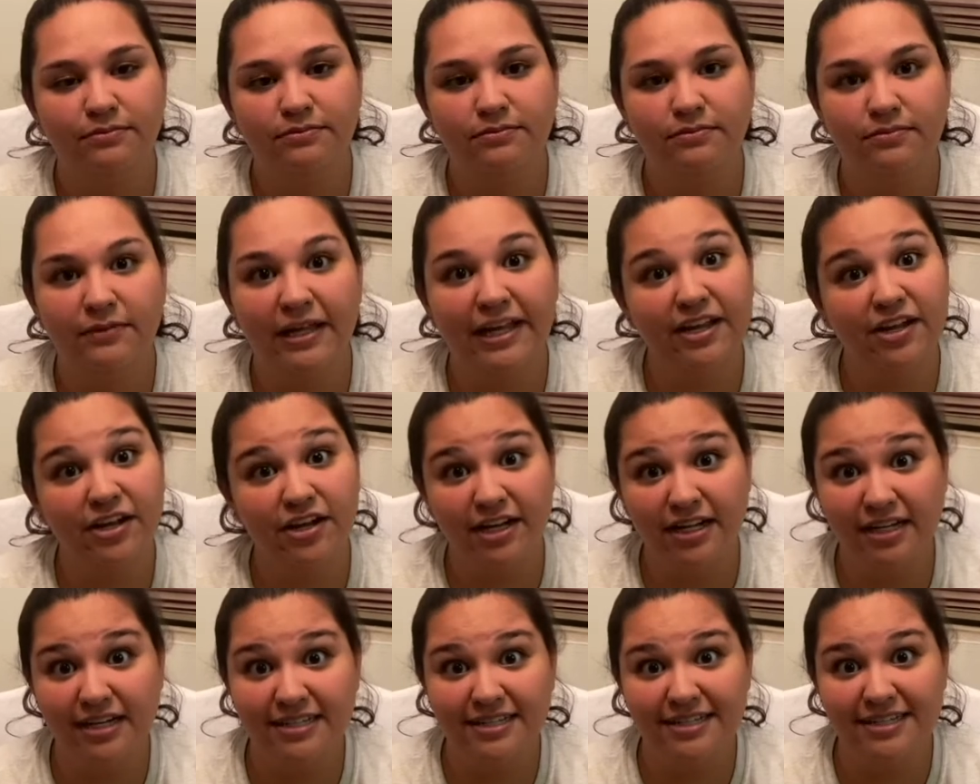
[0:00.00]
like you're
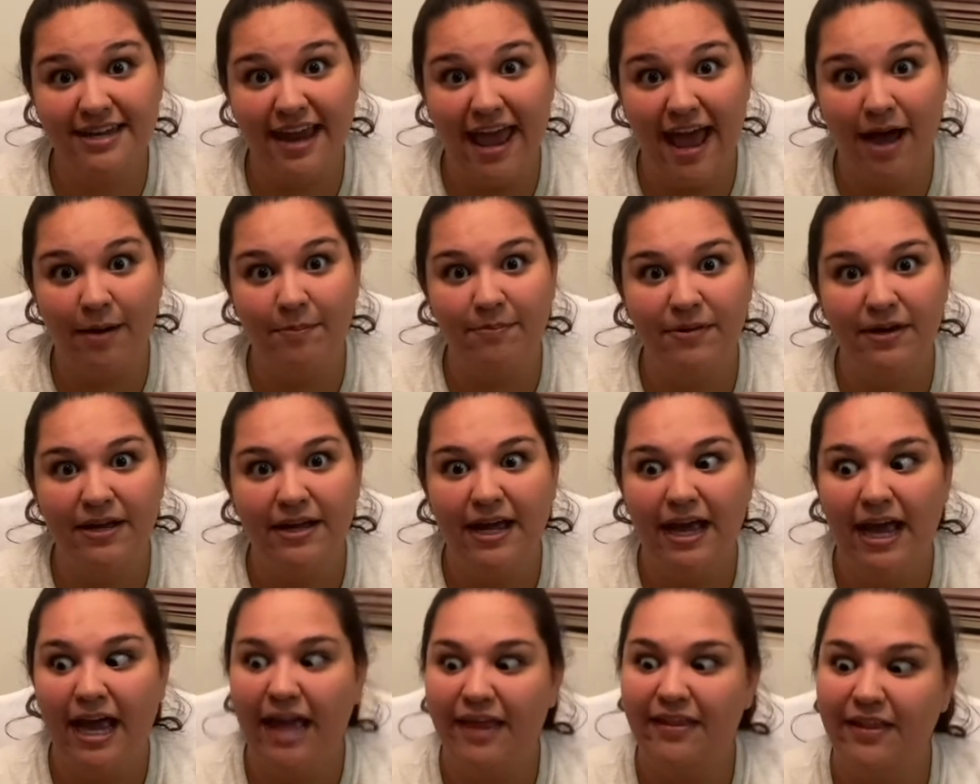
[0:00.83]
gonna snap,
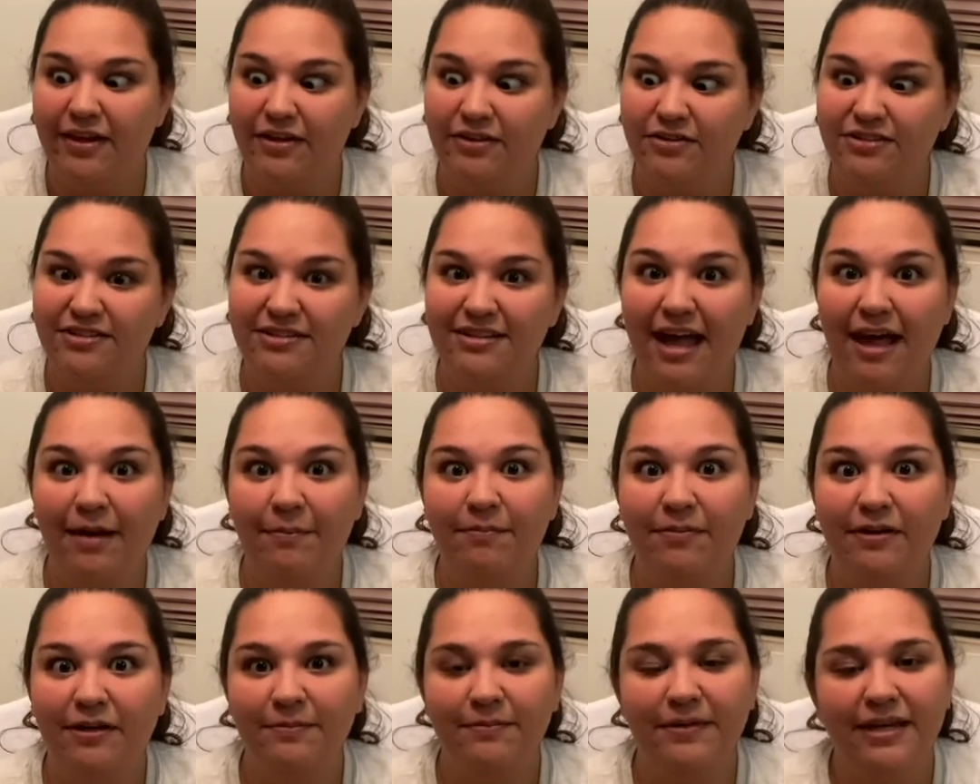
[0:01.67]
and then you snap
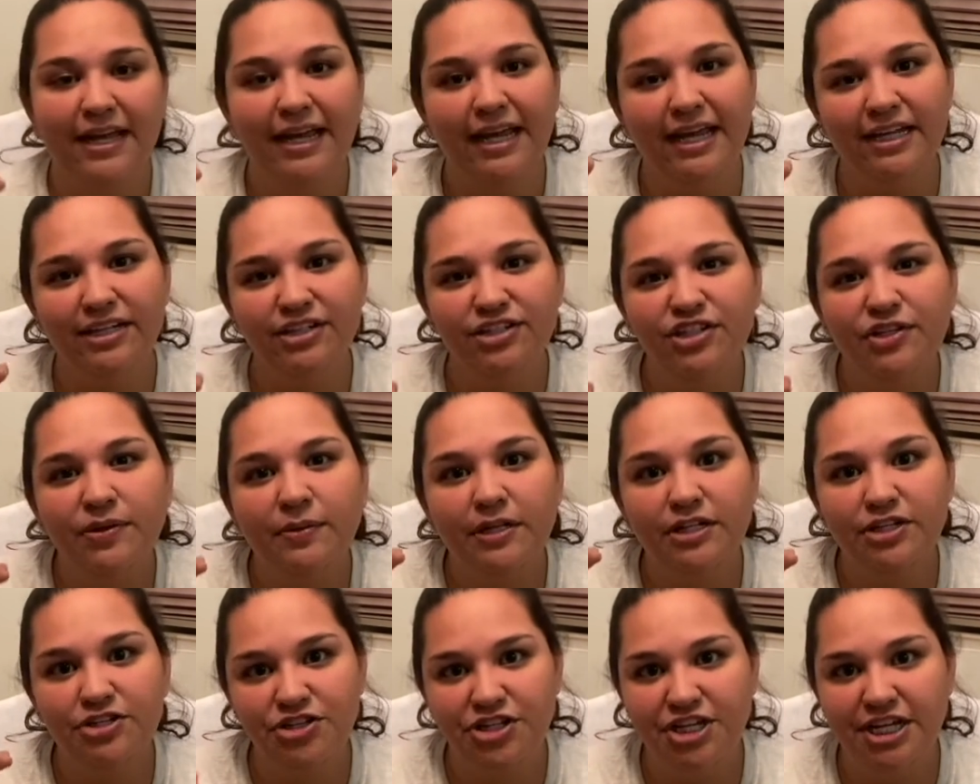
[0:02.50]
them into a
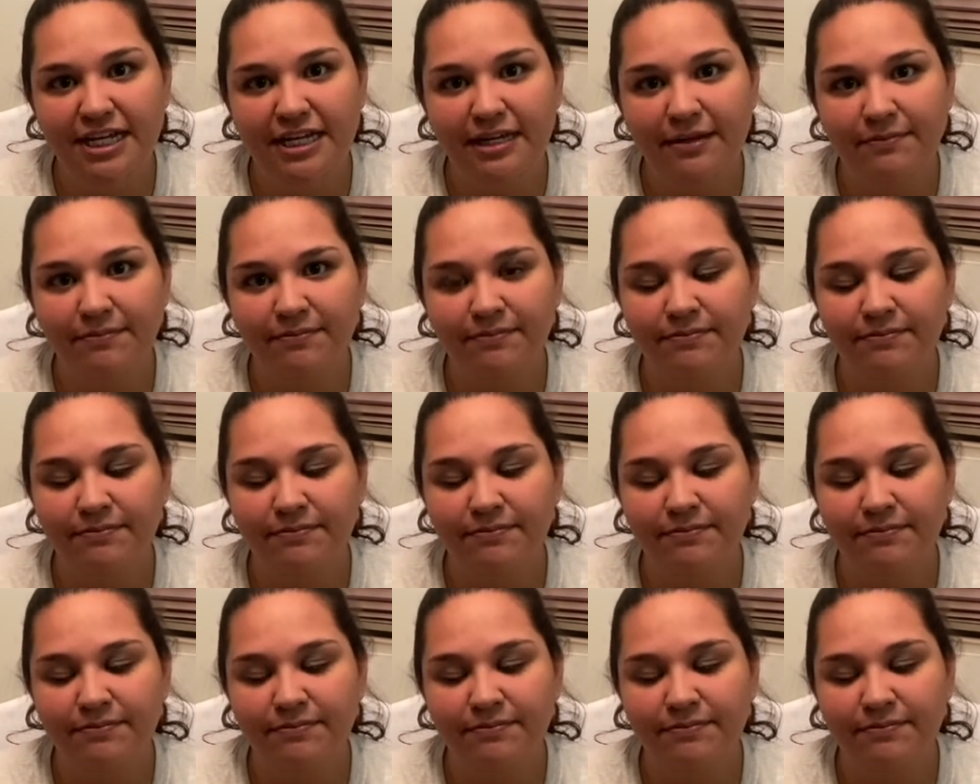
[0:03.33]
G.